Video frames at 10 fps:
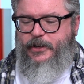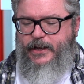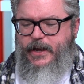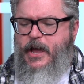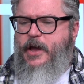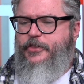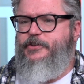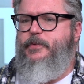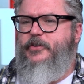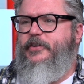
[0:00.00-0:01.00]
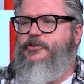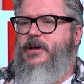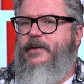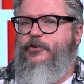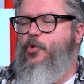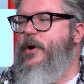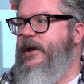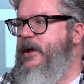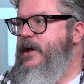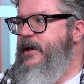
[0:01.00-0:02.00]
Like this movie gives you kind of a
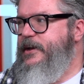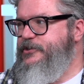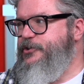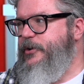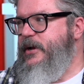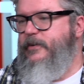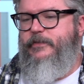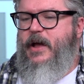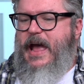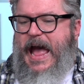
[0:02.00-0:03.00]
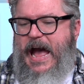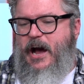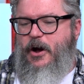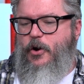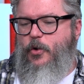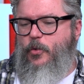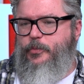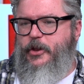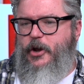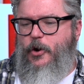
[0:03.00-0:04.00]
quick history of how
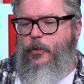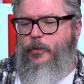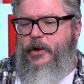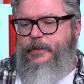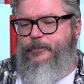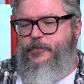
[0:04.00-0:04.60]
you know